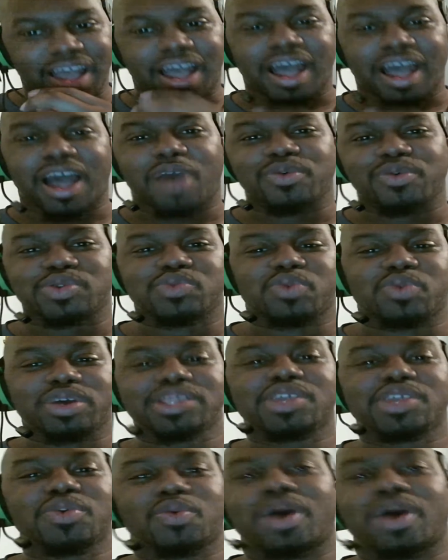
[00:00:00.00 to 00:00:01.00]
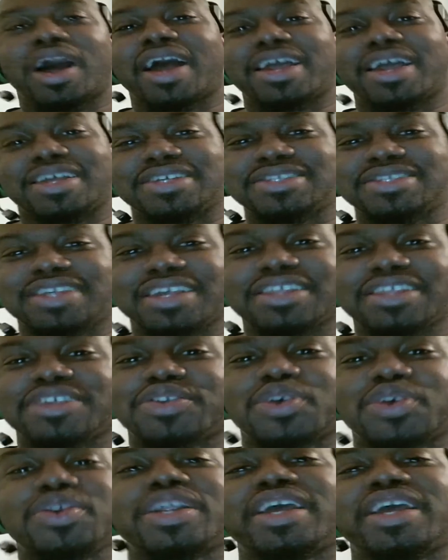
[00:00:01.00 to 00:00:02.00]
I was wondering why it said to
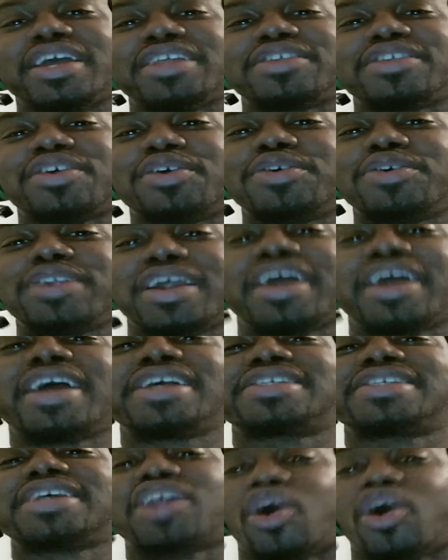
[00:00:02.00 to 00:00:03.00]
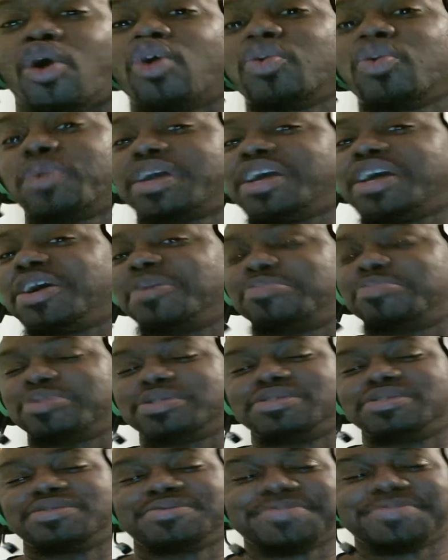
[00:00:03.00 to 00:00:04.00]
turn the headset all the way up.
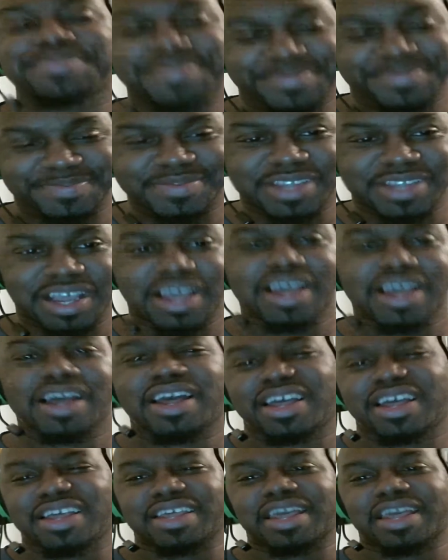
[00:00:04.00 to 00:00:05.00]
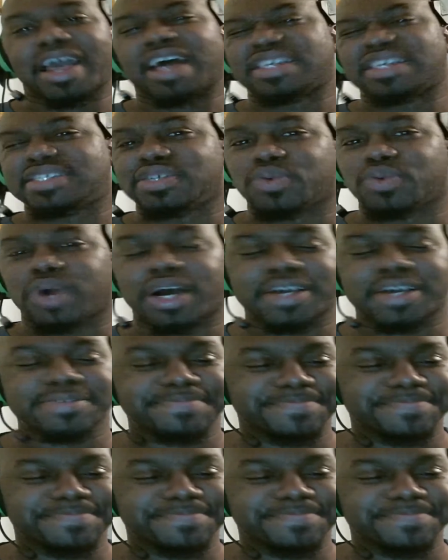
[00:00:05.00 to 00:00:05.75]
Yeah, I see why.